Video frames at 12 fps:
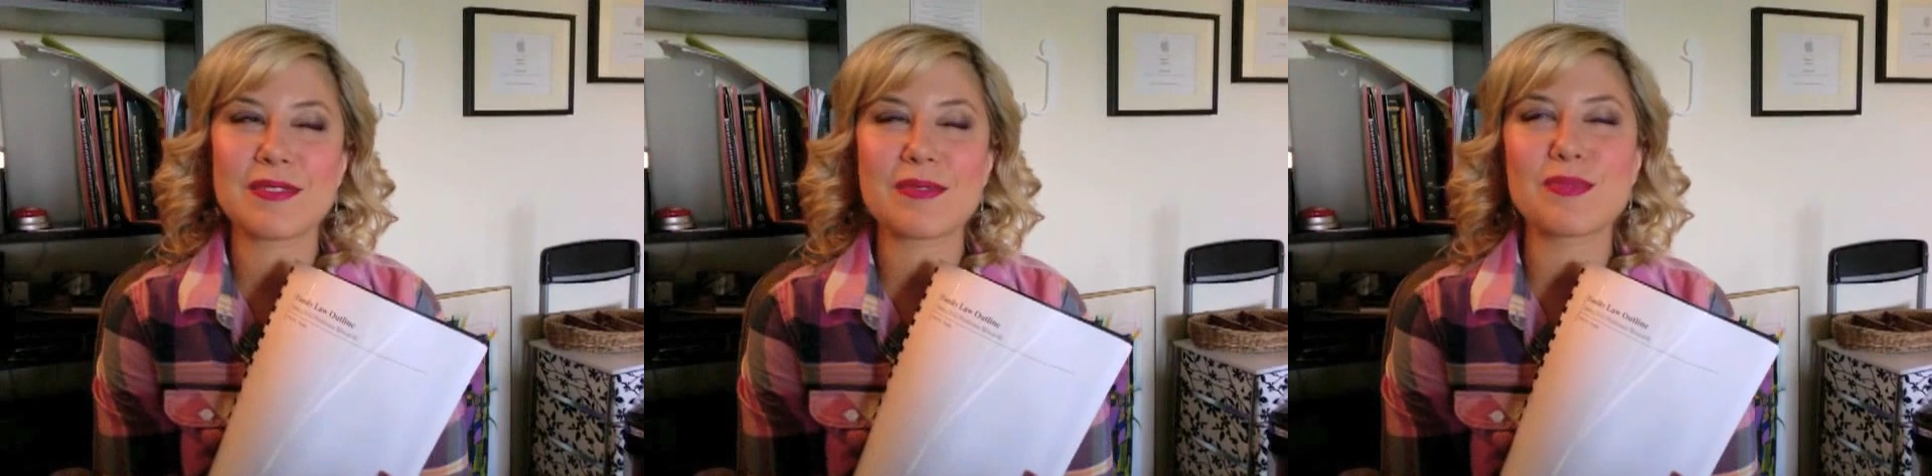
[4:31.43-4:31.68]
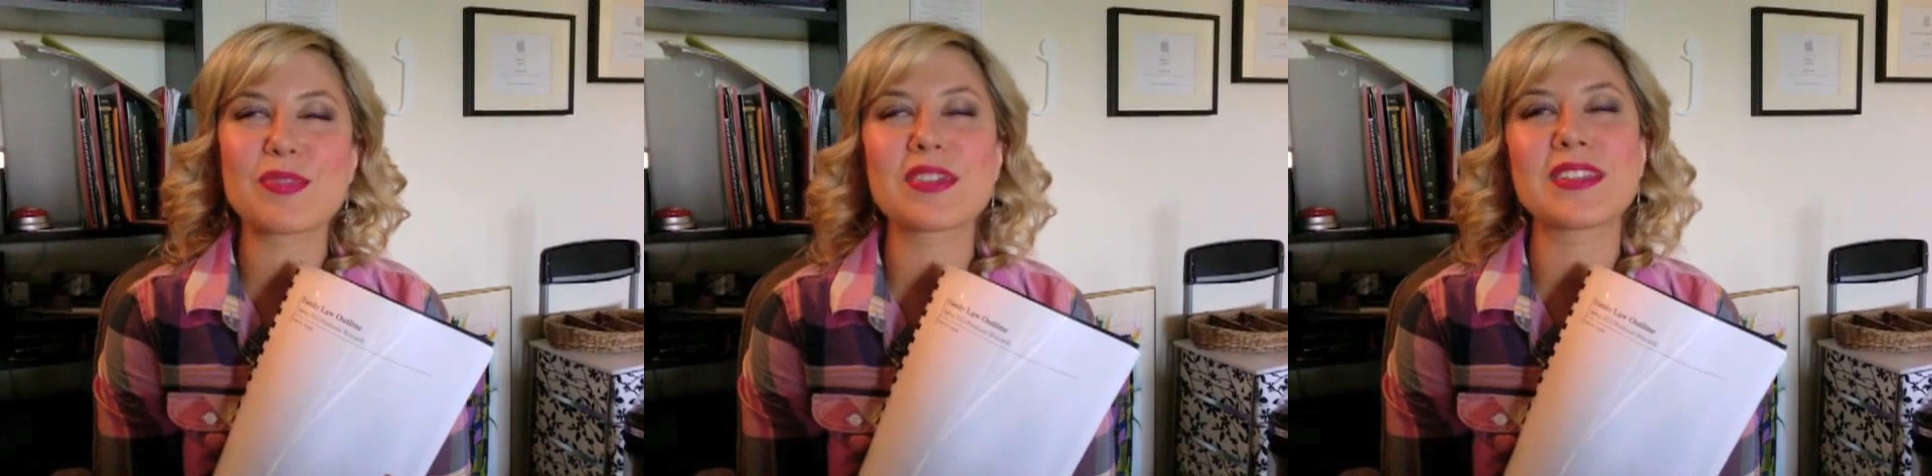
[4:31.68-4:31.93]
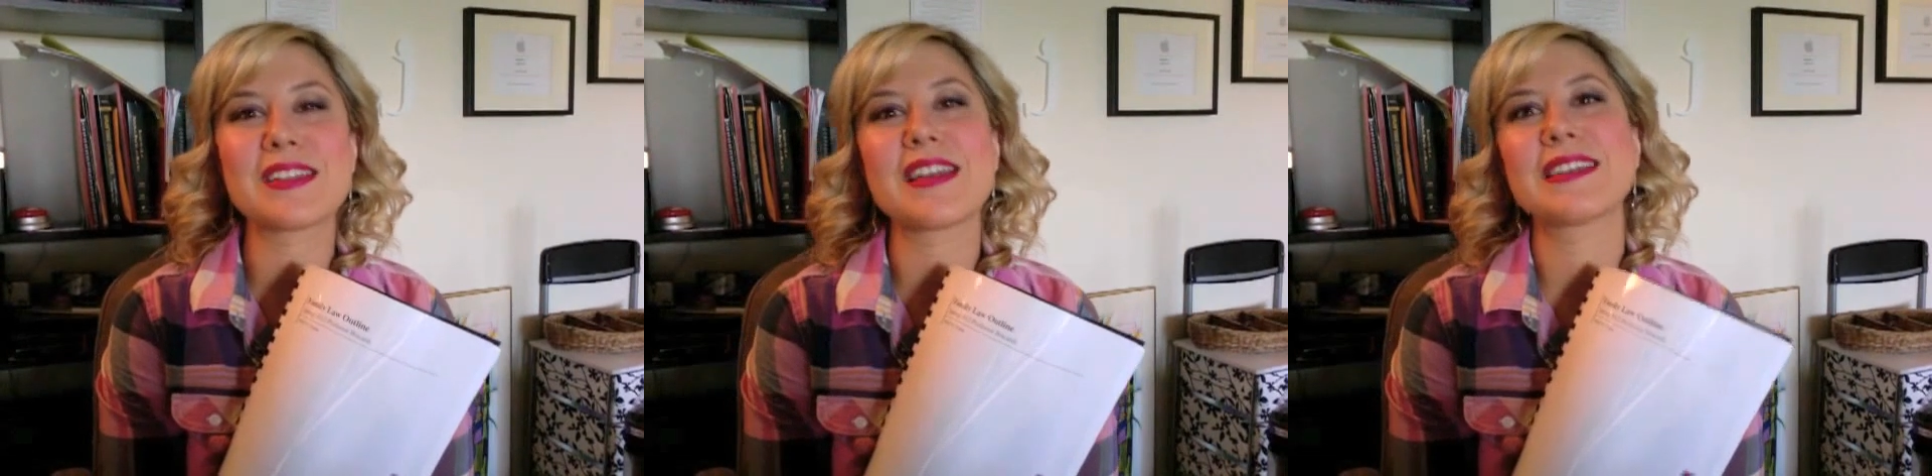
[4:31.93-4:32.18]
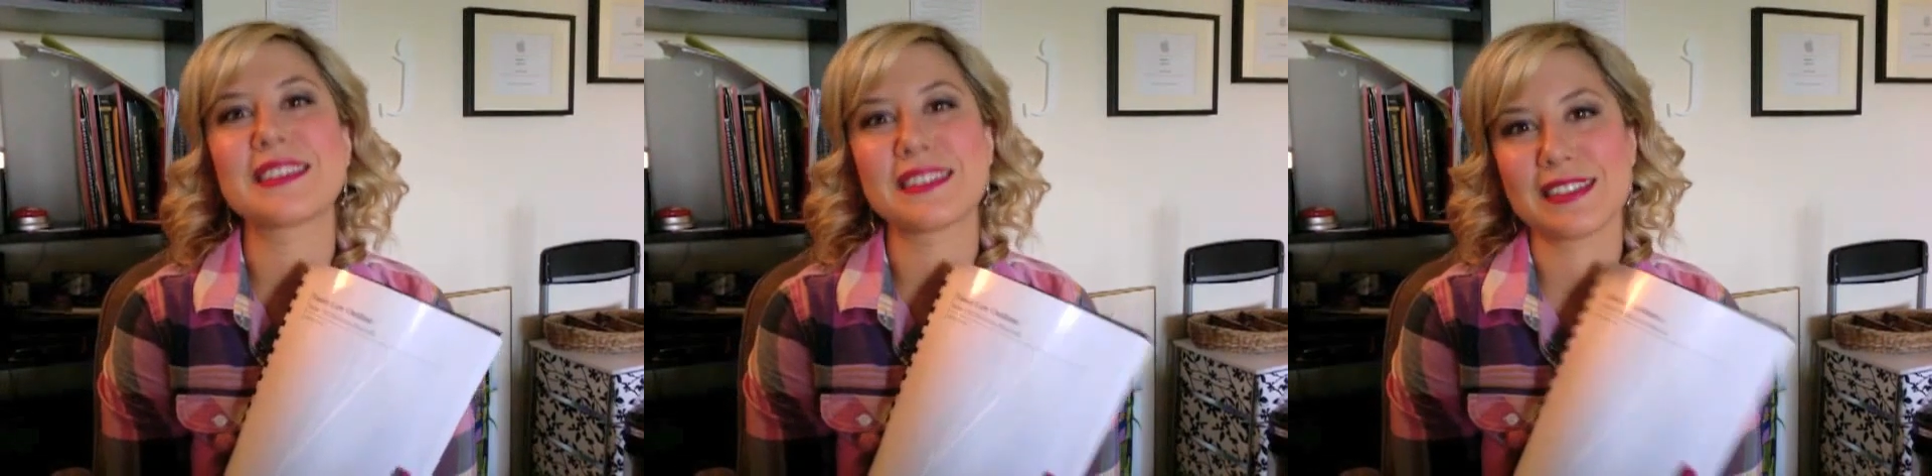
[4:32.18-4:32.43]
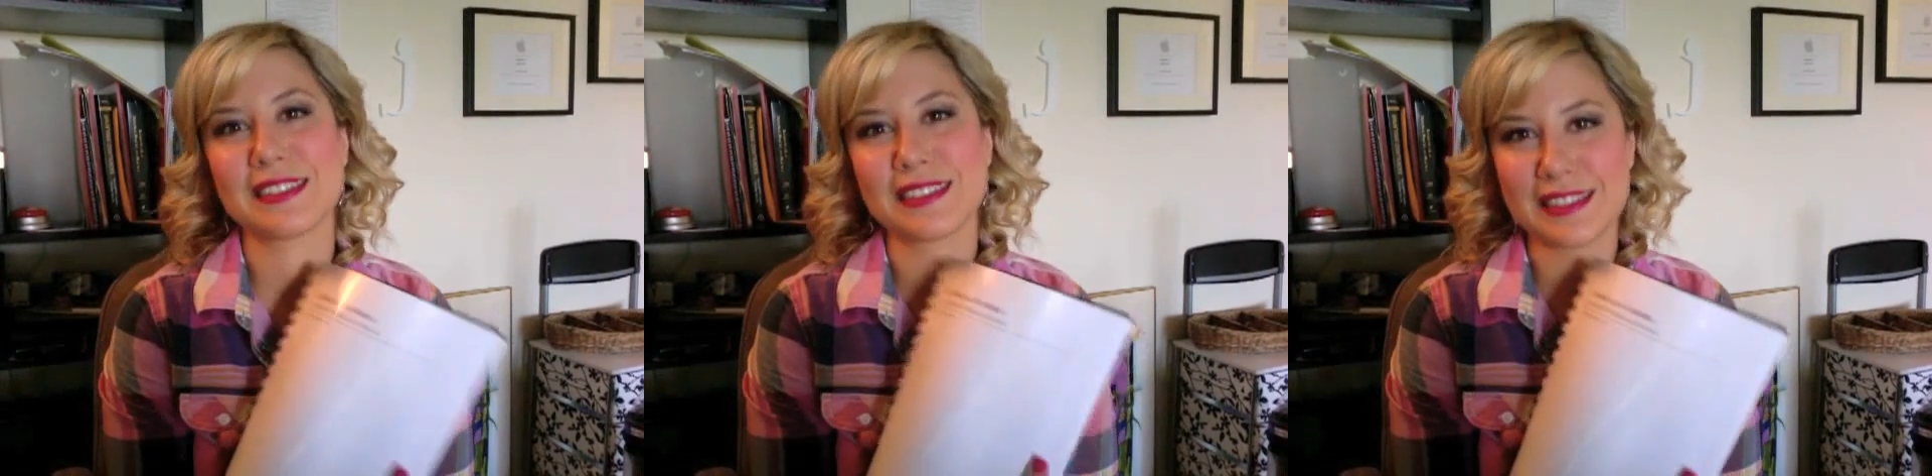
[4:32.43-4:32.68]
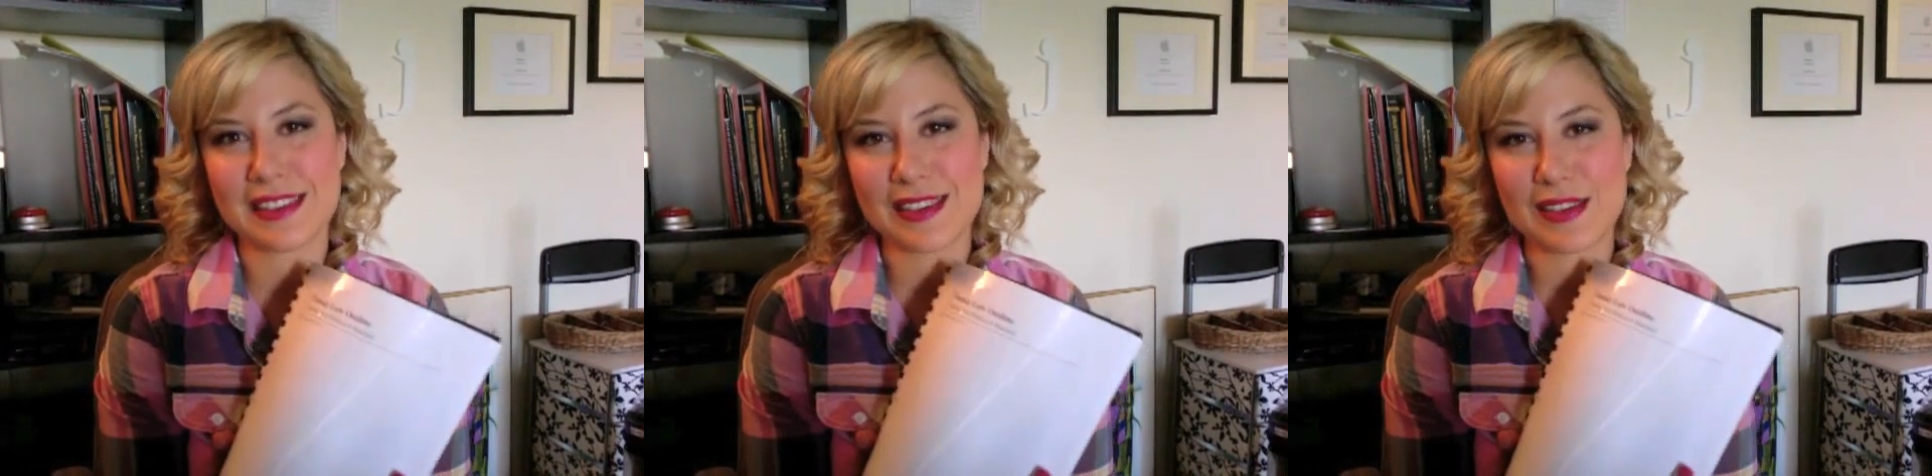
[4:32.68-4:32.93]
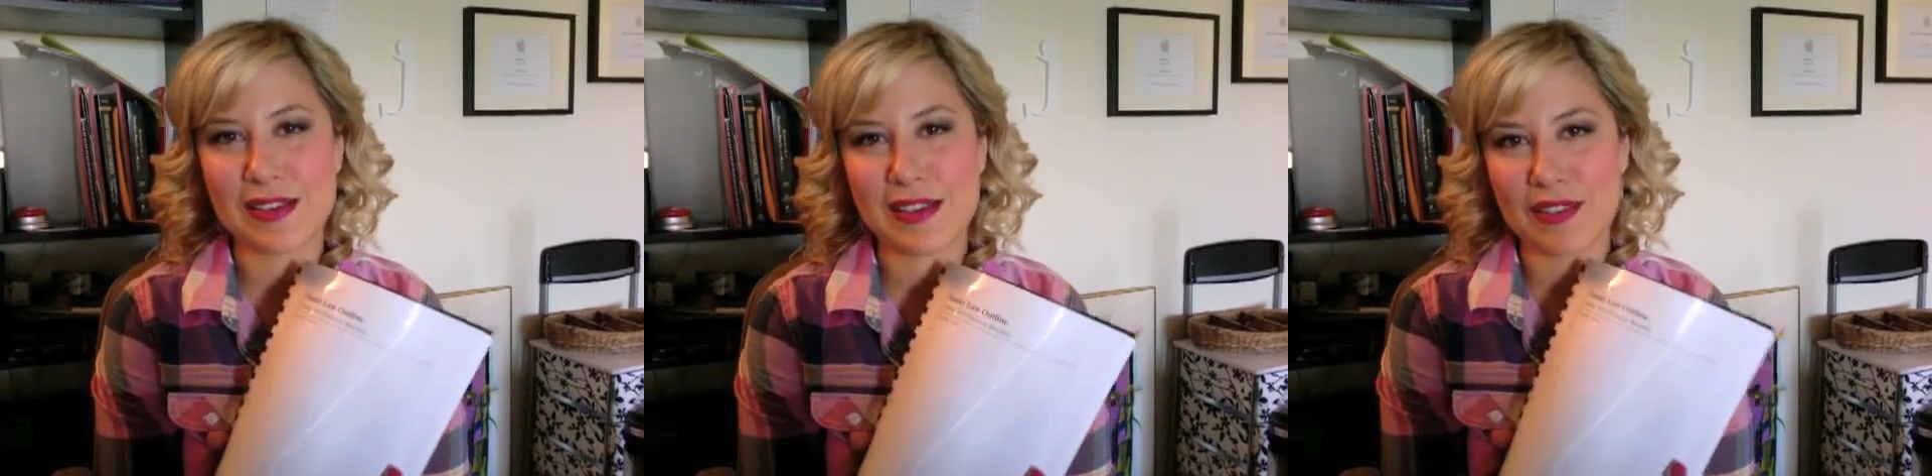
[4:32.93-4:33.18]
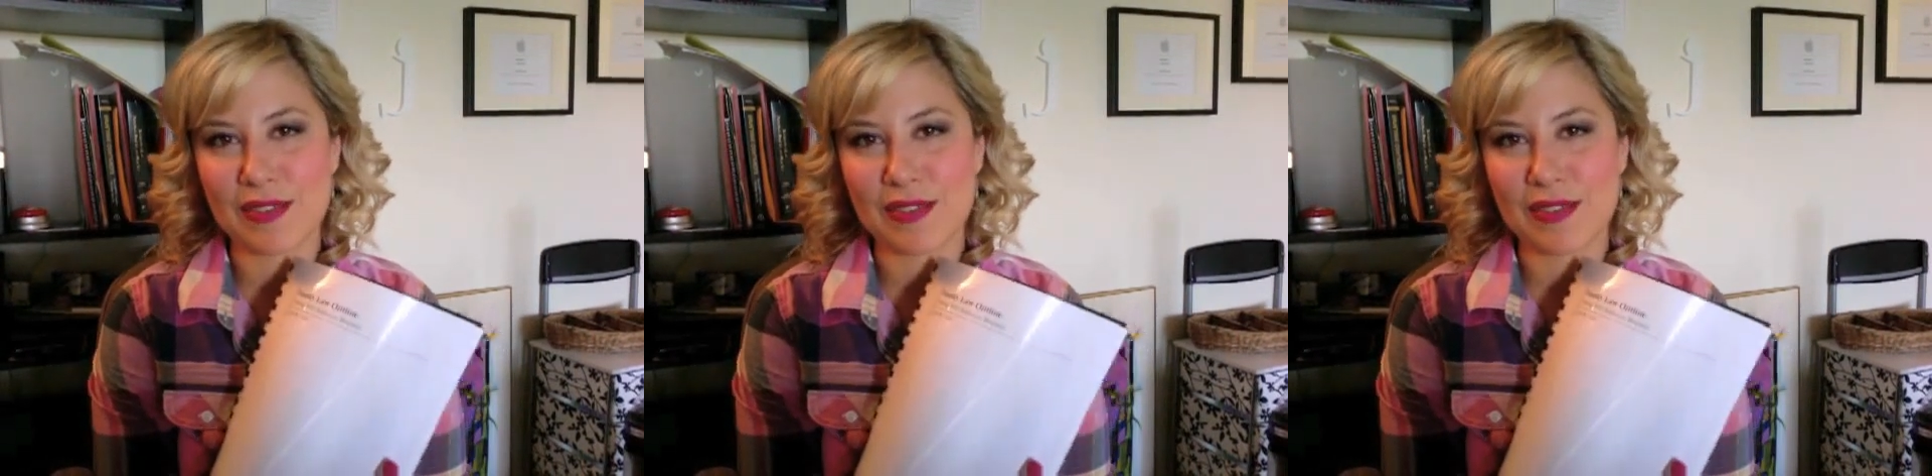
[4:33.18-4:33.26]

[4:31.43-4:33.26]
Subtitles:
really nice to see